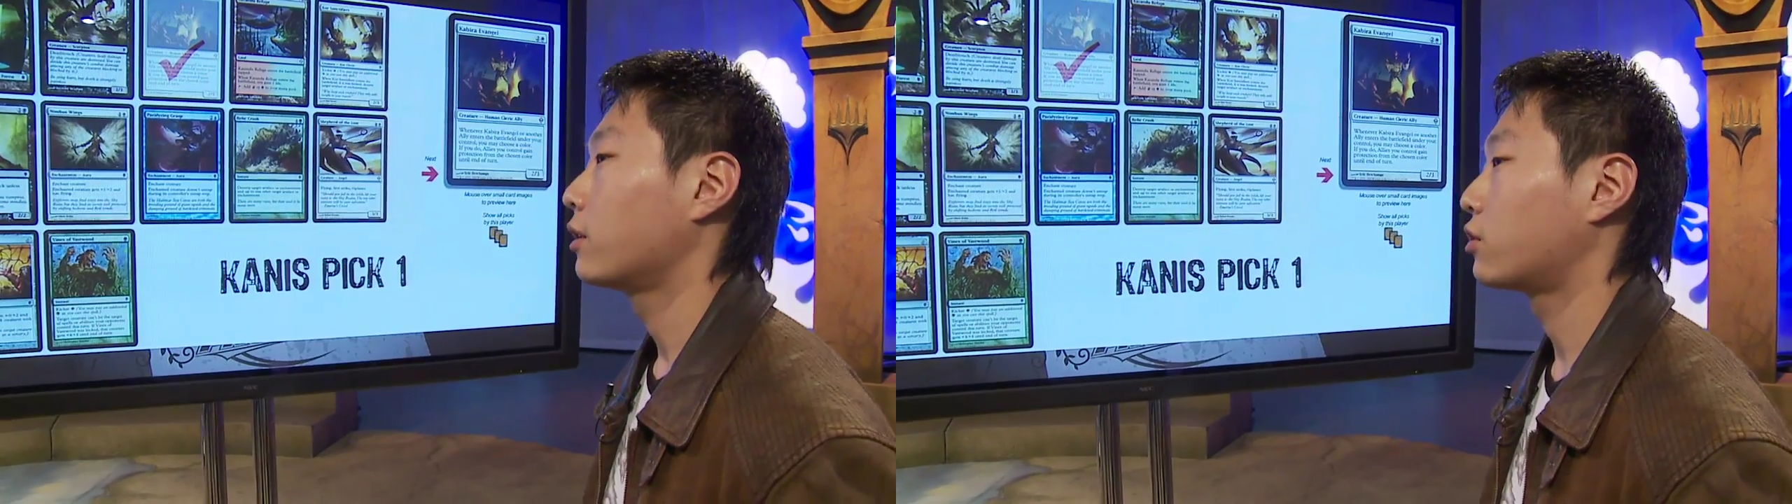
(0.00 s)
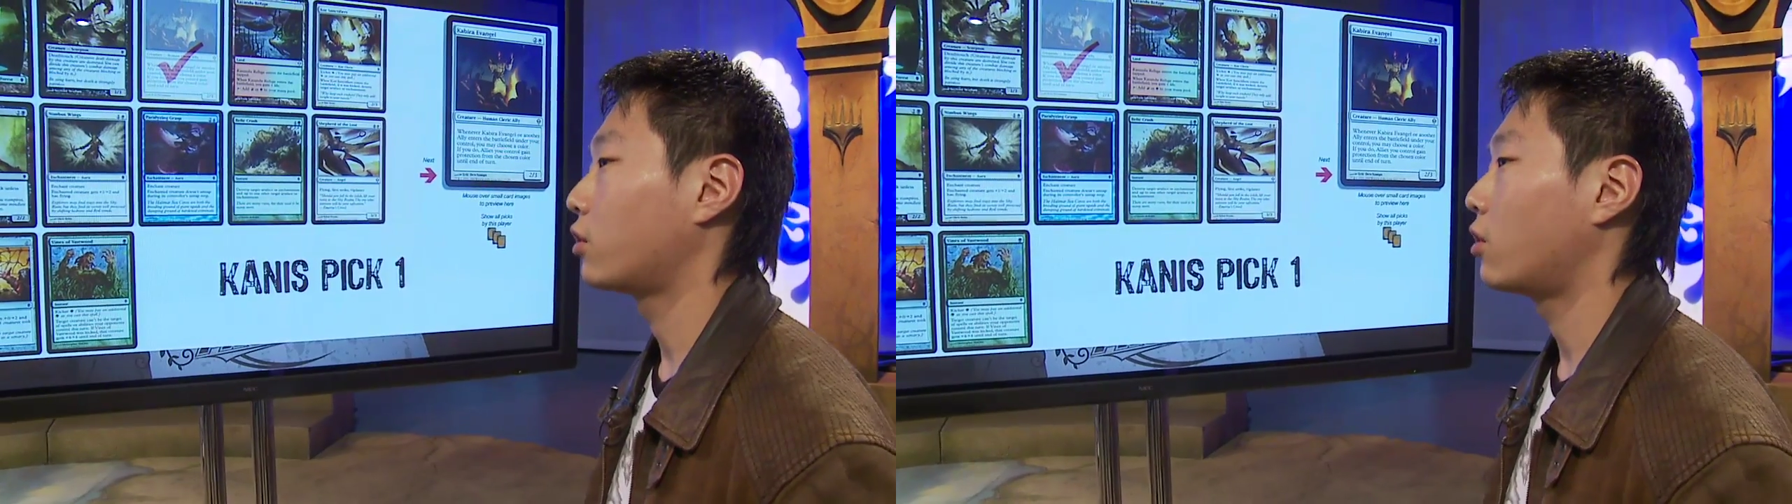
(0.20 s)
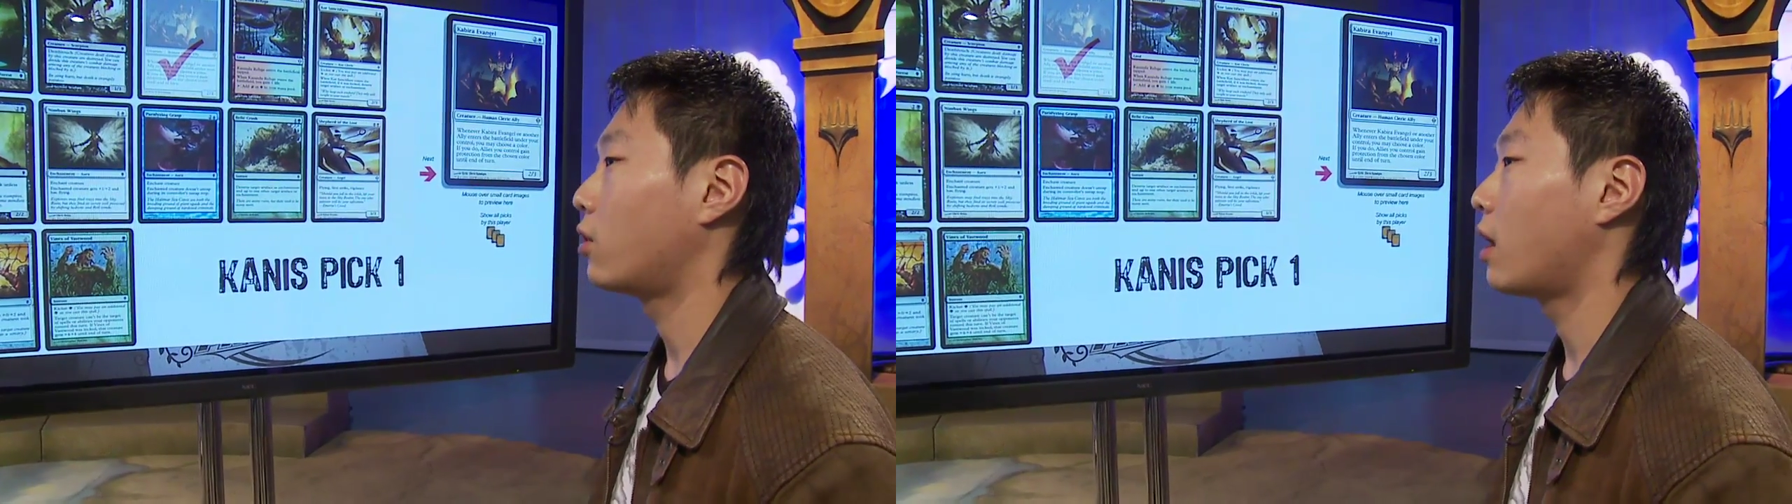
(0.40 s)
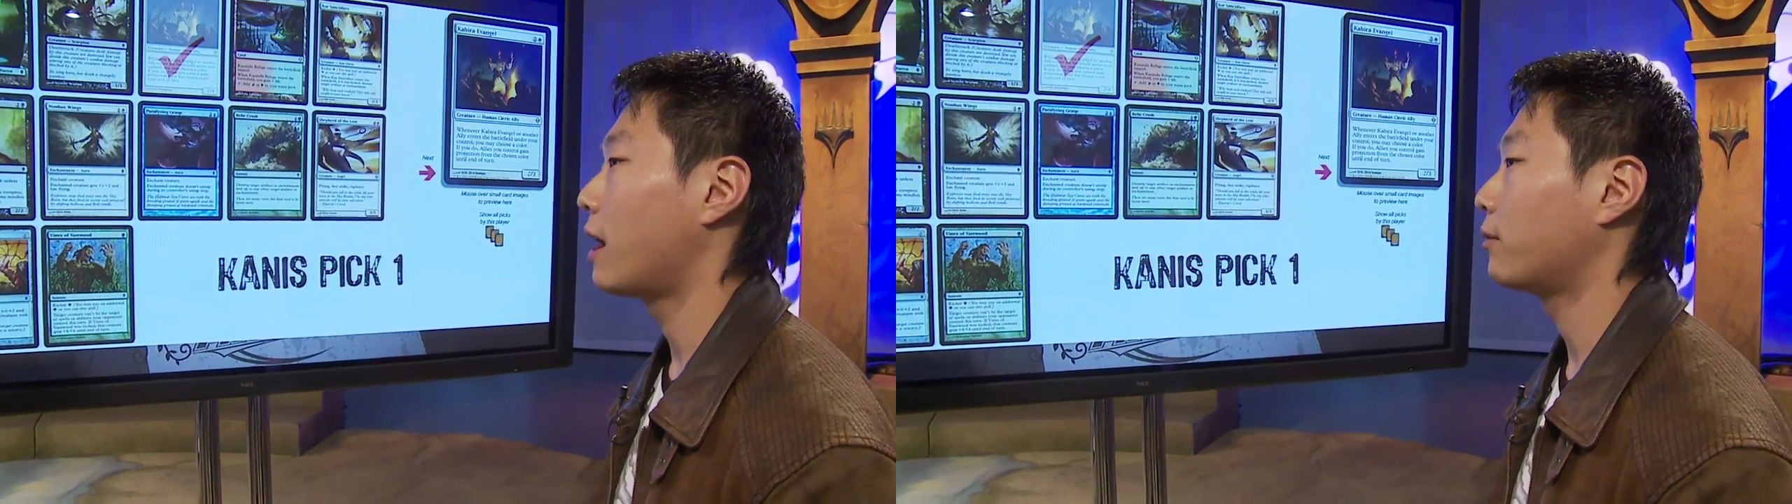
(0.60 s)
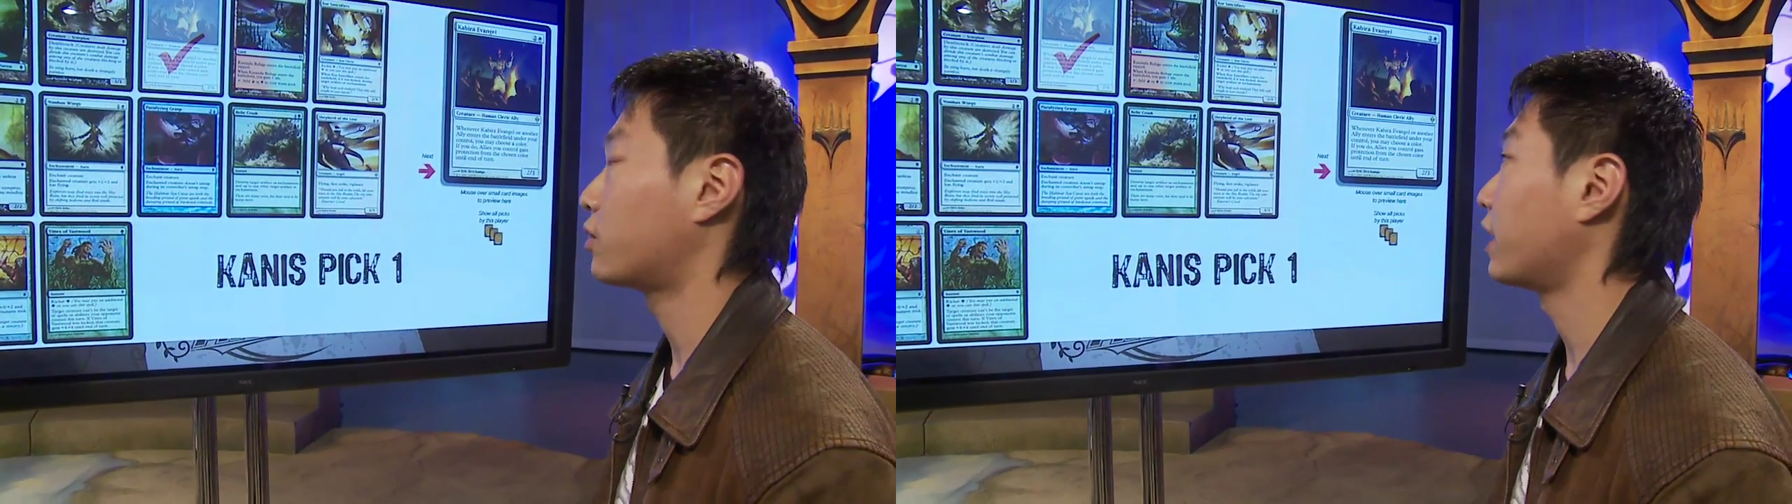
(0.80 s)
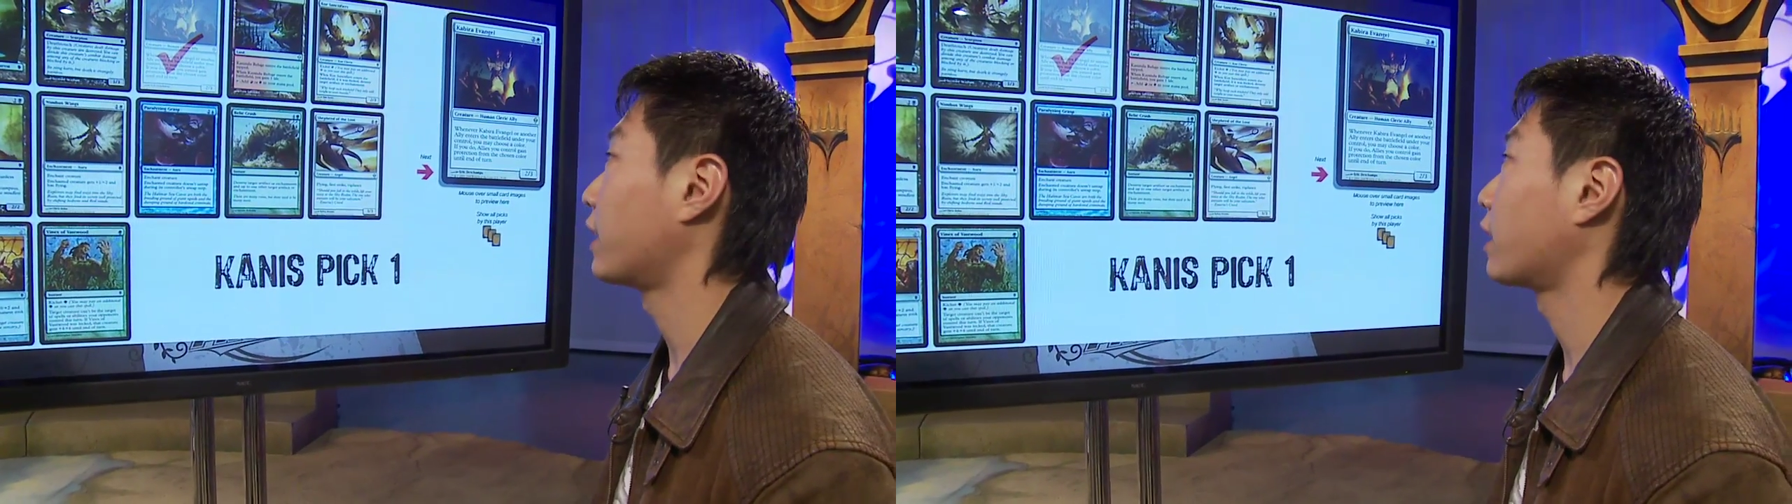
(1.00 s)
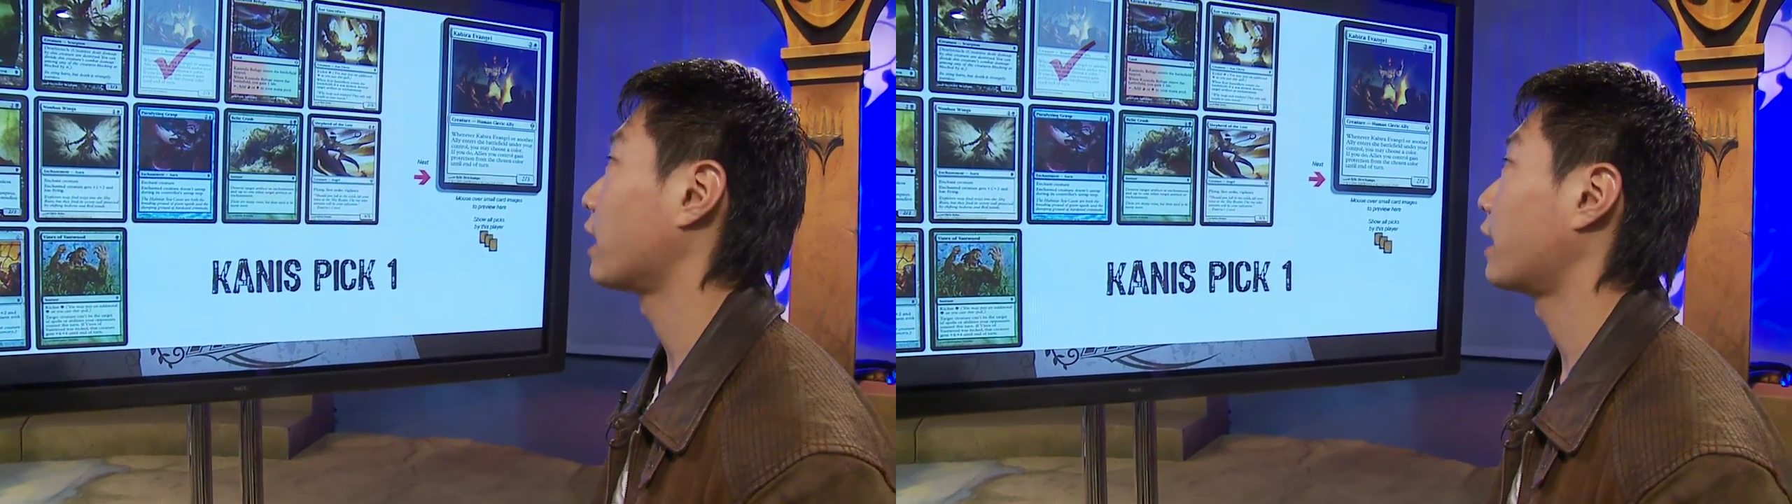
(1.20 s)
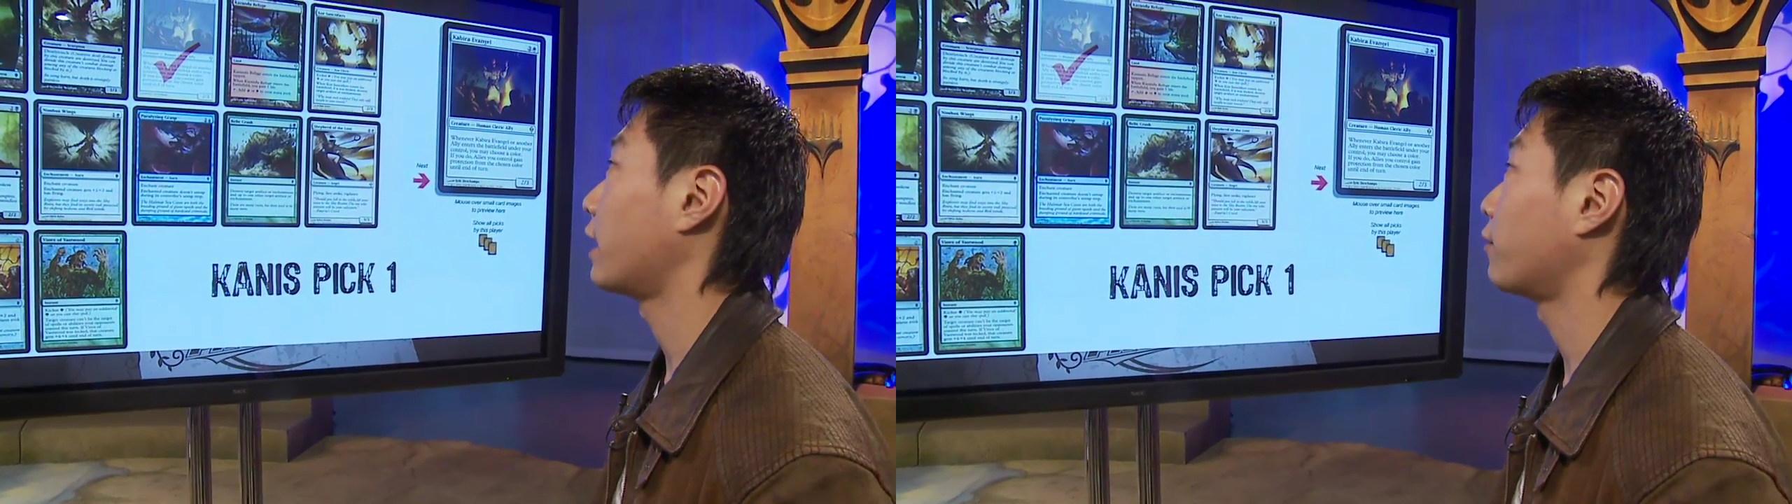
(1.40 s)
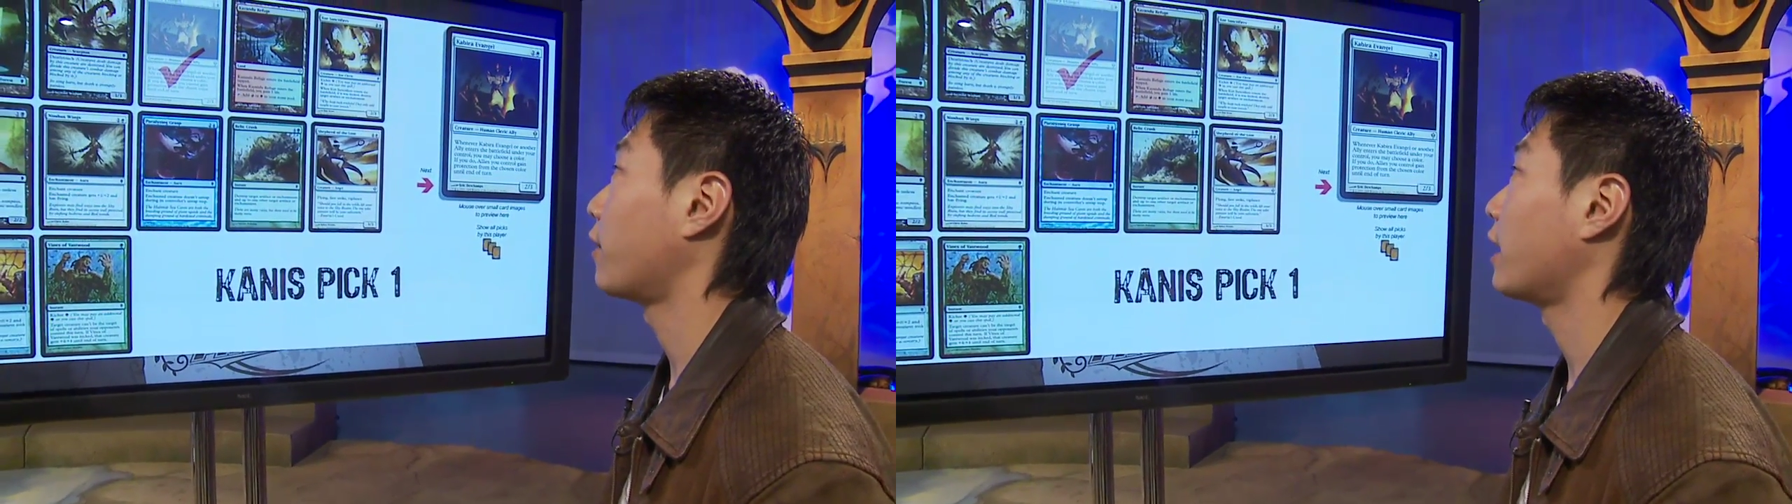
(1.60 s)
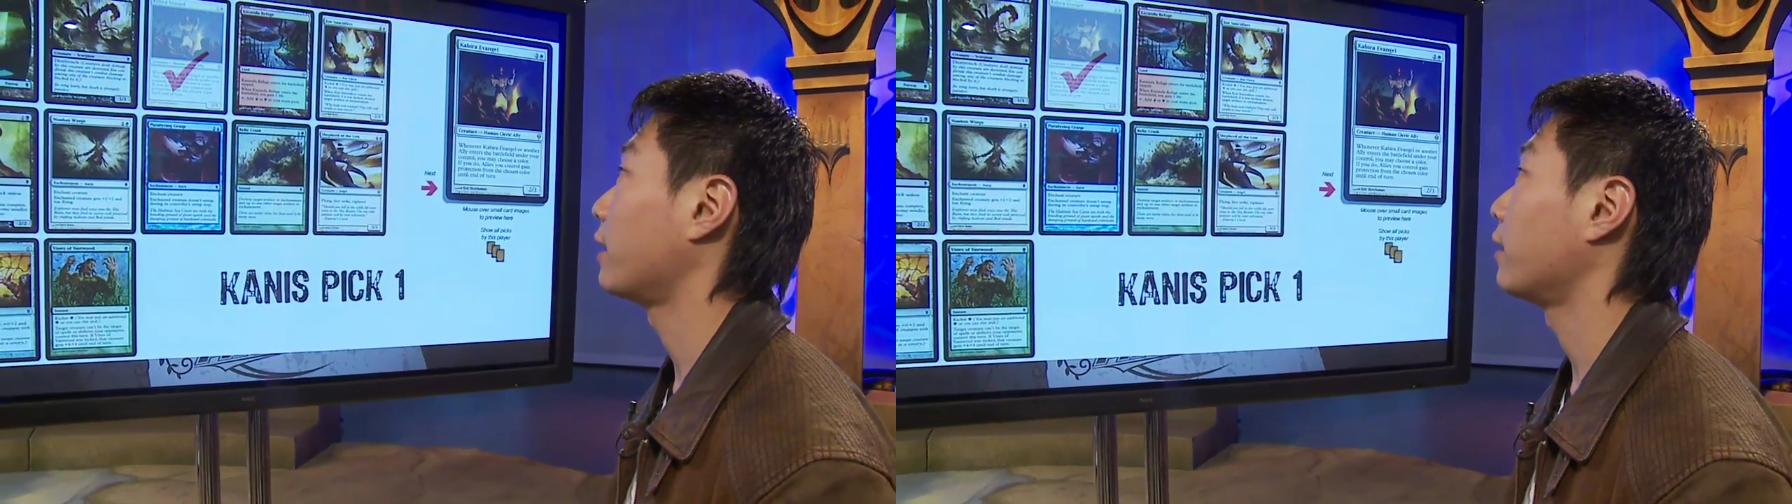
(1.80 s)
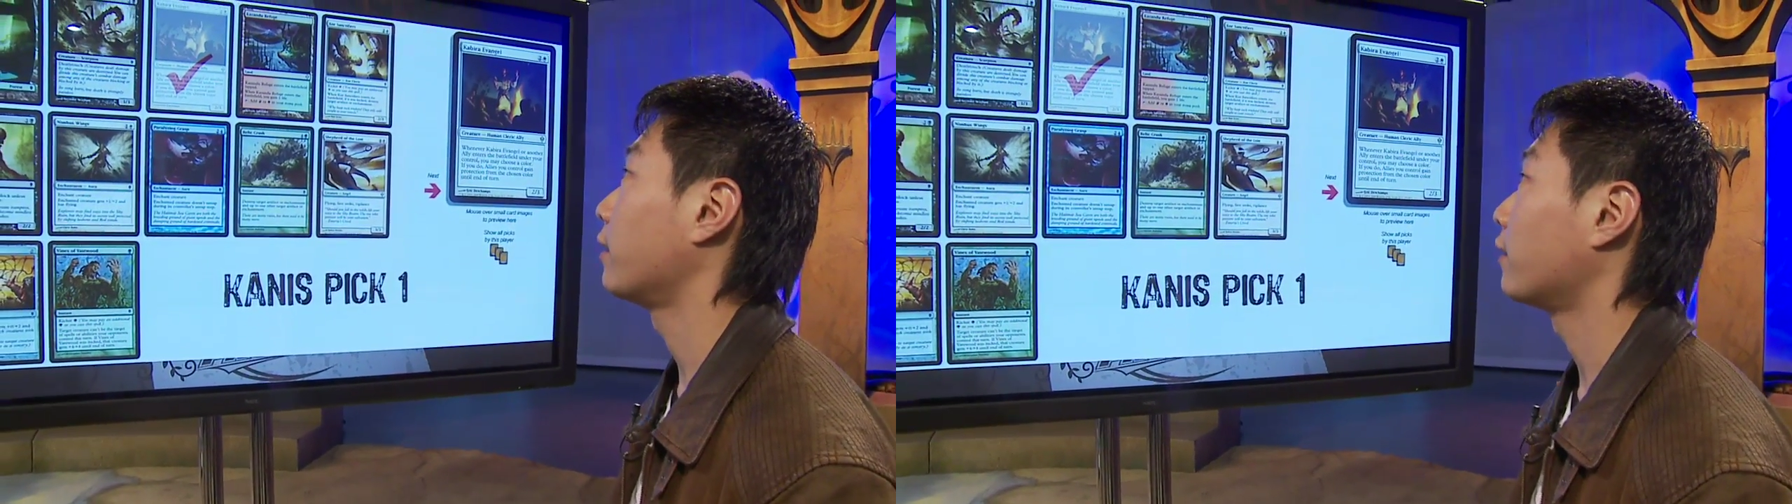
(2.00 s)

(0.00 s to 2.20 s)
So I was thinking like if I